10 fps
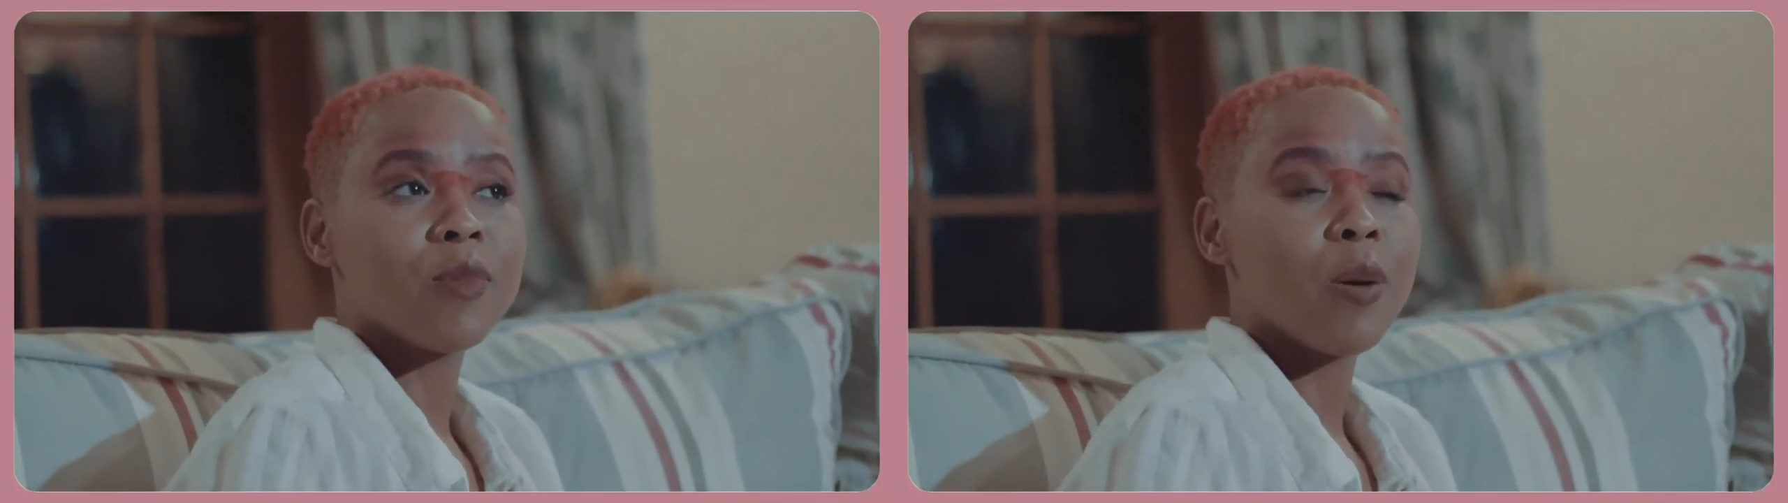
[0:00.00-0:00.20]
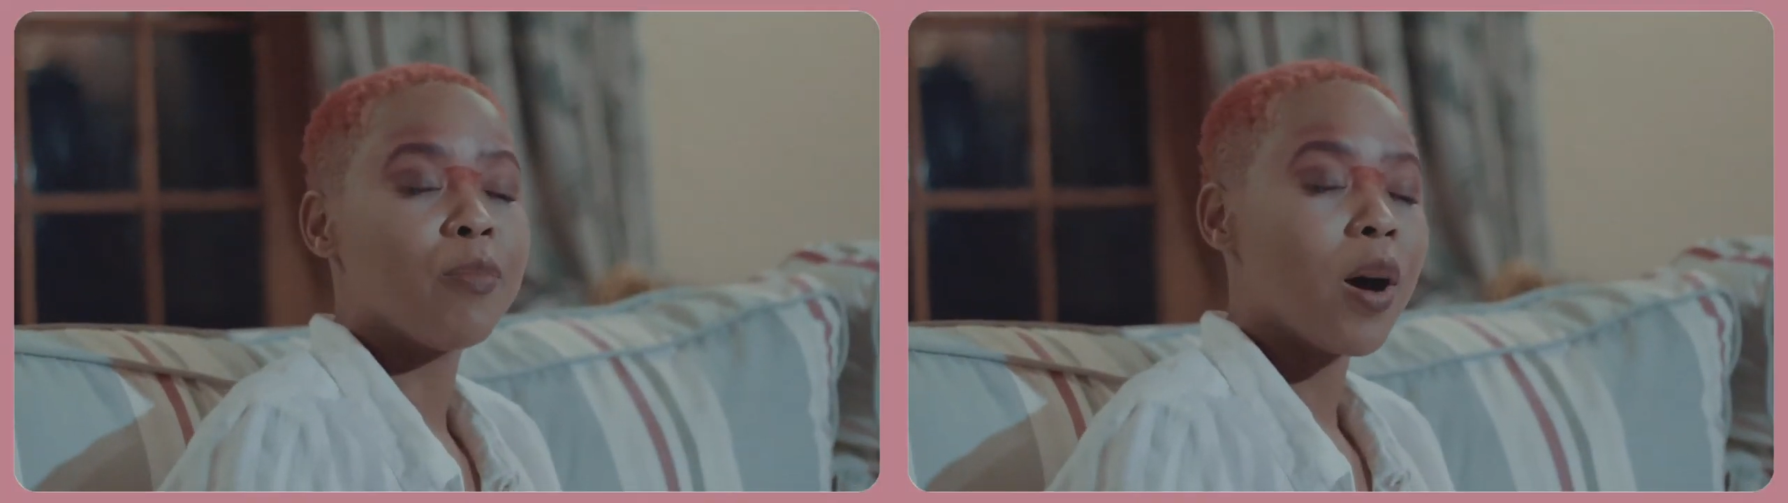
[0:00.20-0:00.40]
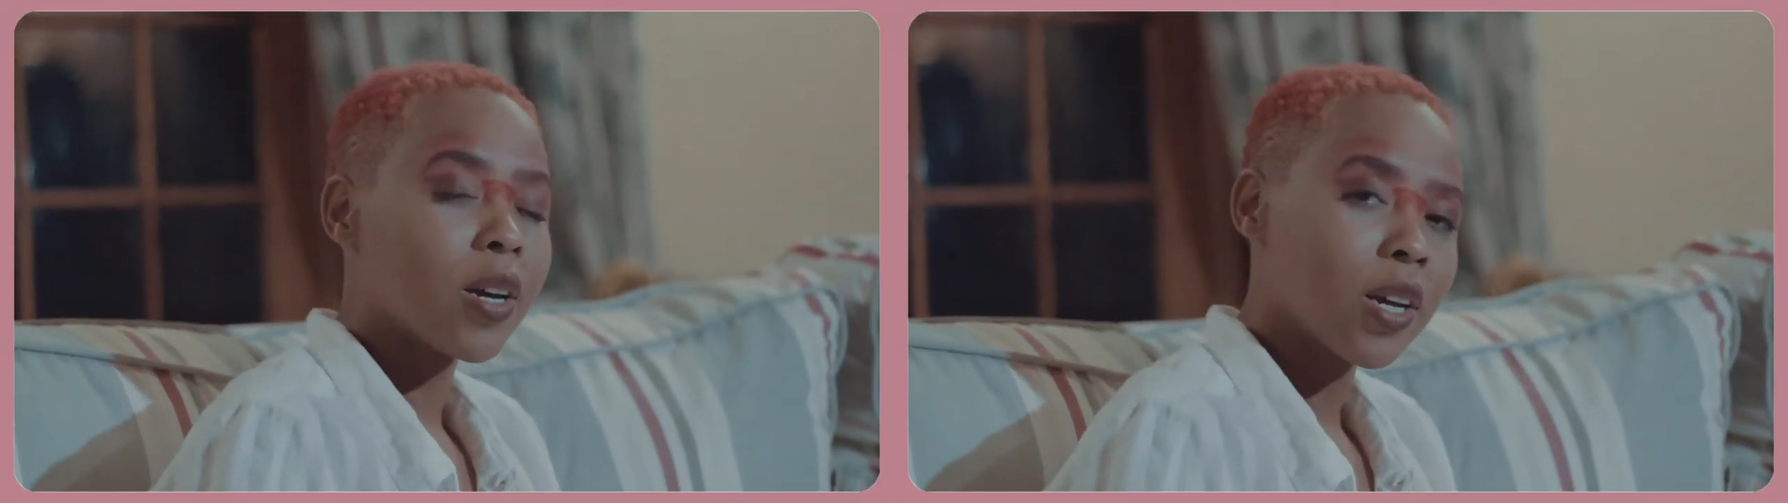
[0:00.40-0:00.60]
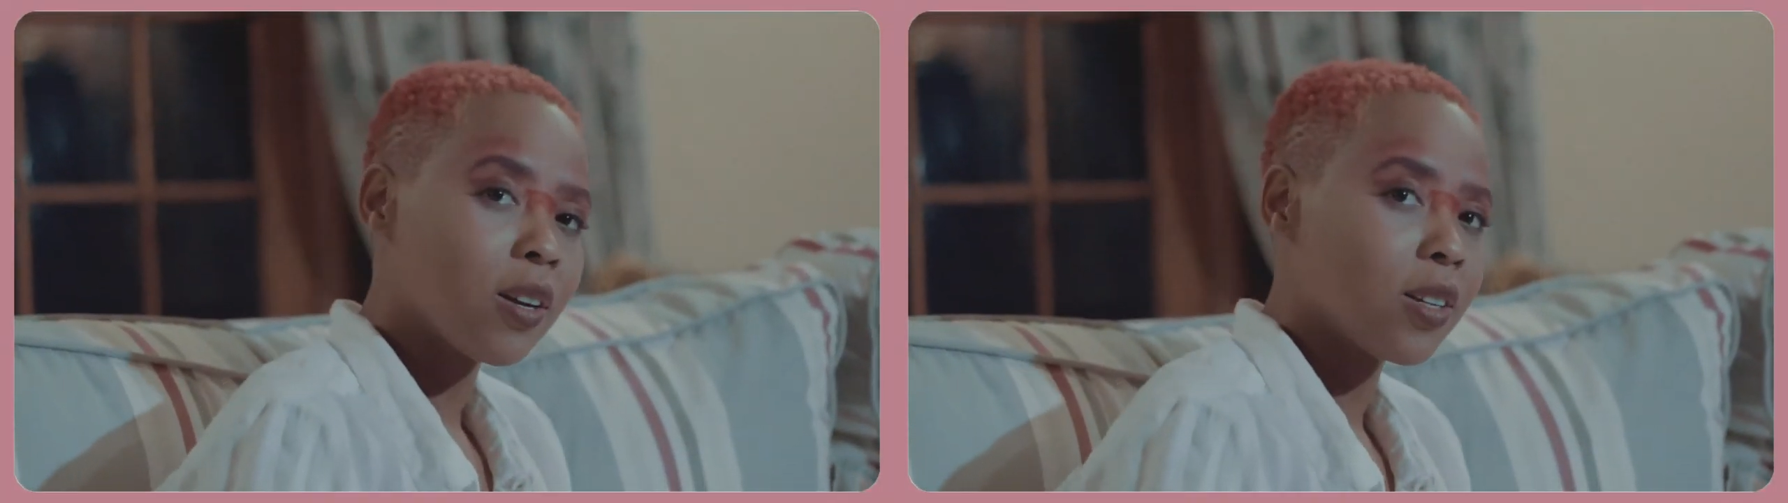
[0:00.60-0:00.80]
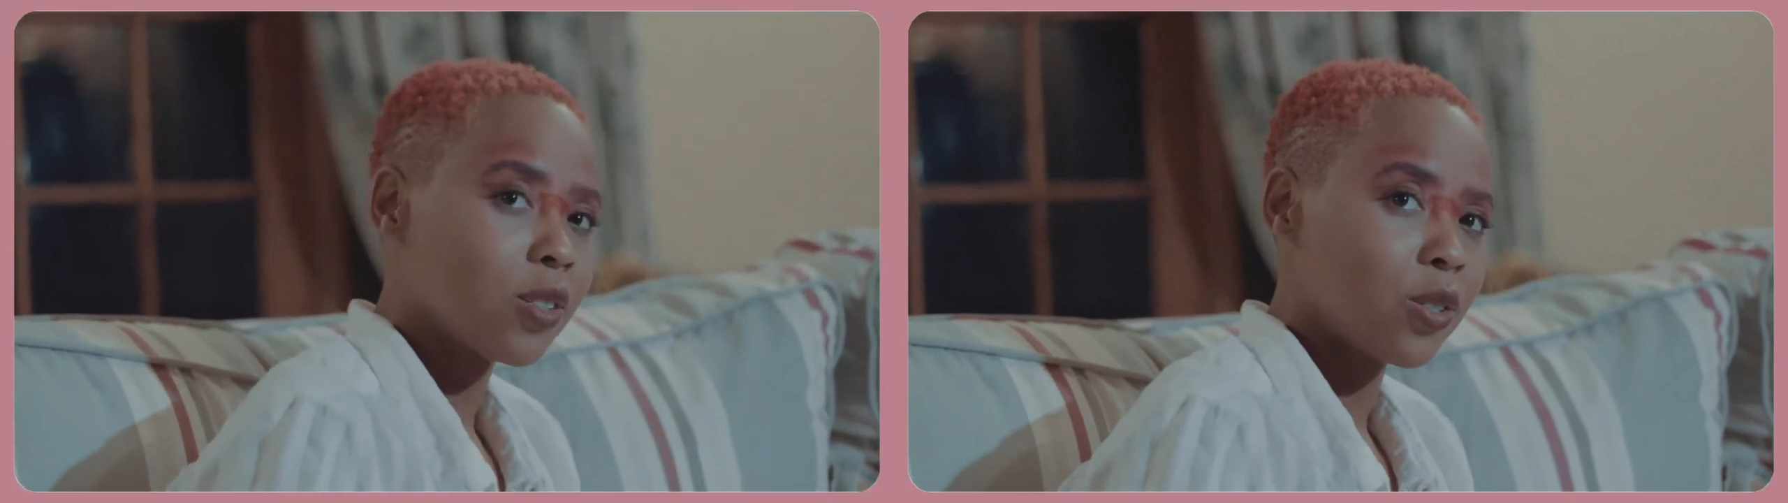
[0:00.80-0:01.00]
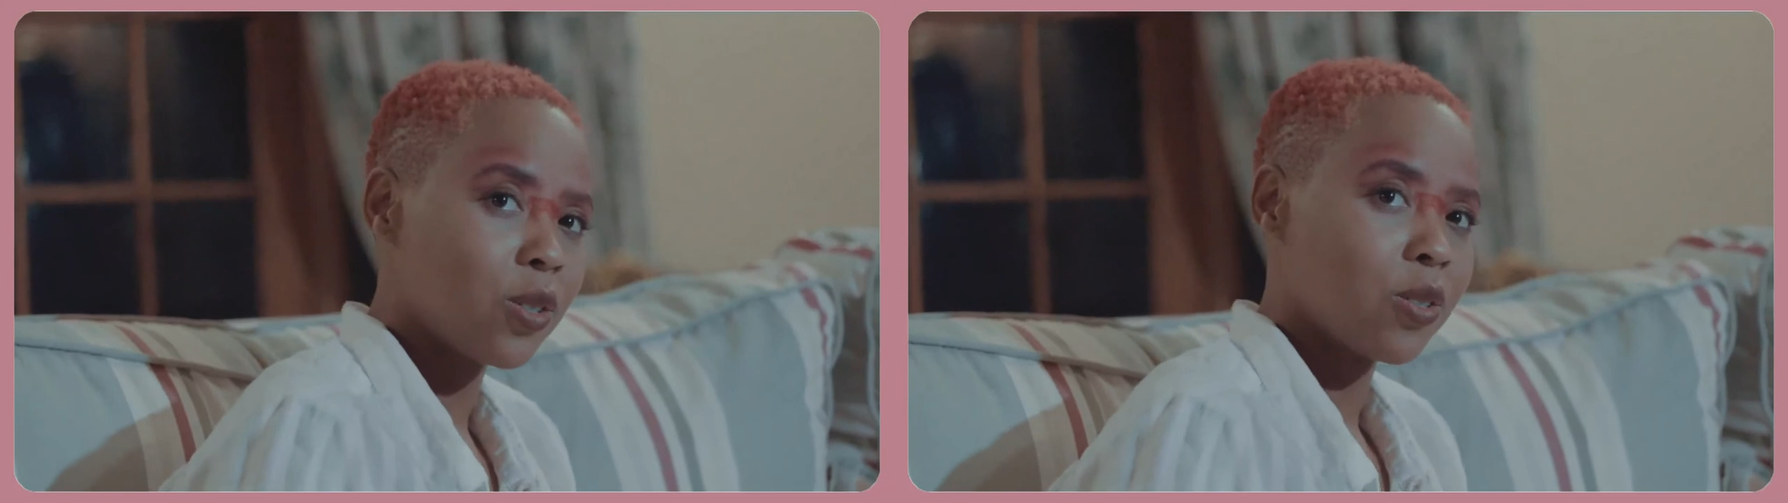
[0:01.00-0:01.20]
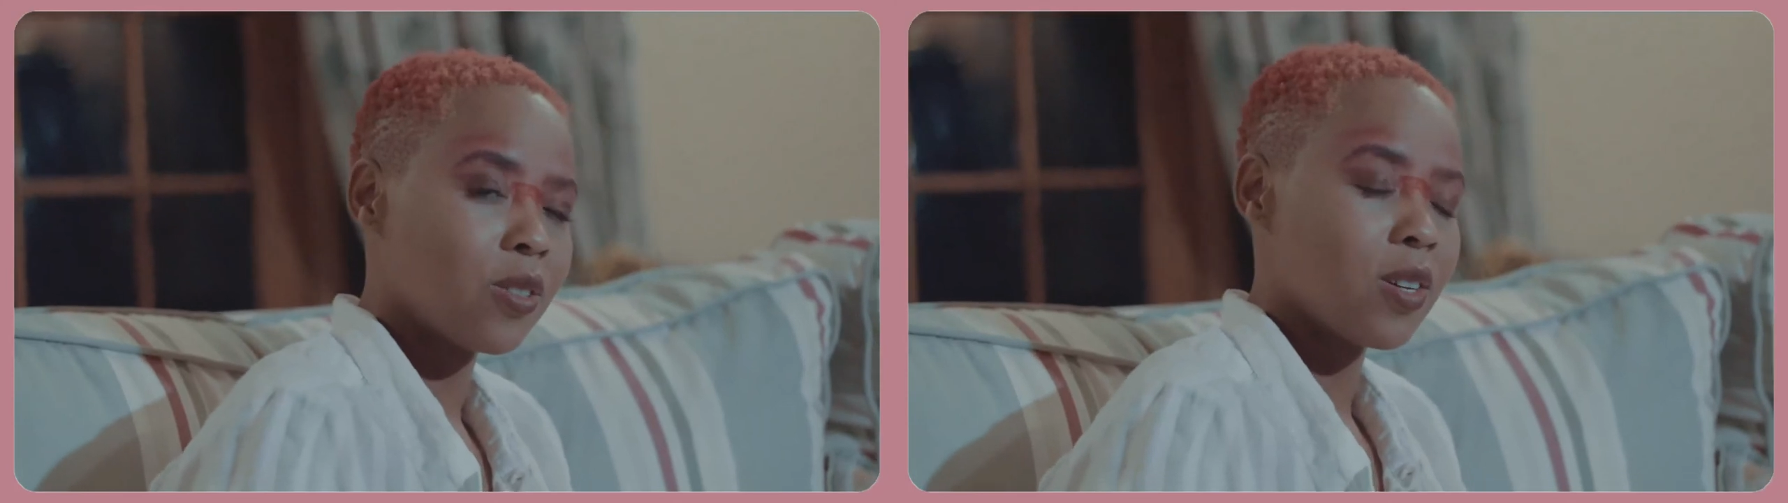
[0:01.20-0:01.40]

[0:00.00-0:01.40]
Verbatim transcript: embarking on, do you know?